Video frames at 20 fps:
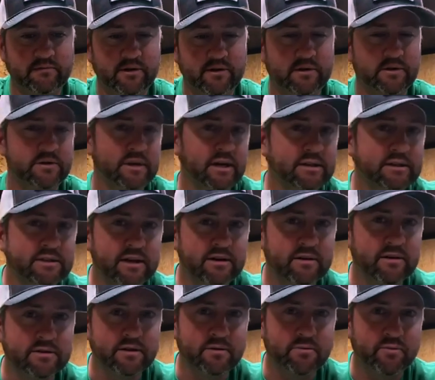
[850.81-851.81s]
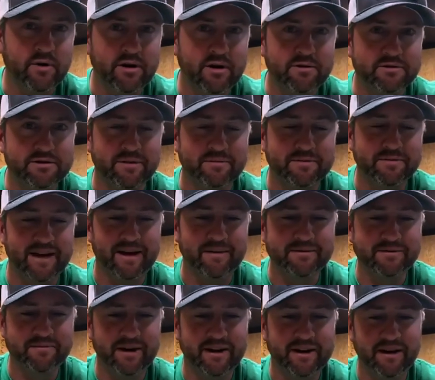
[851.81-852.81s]
you could say secret to the pros
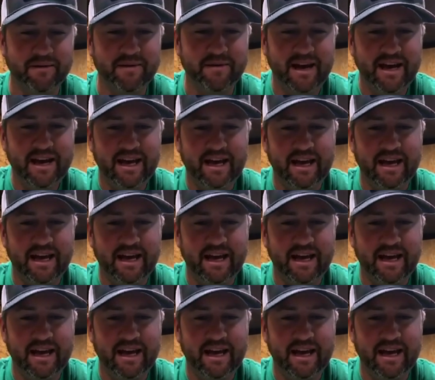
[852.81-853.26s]
sometimes, but, um,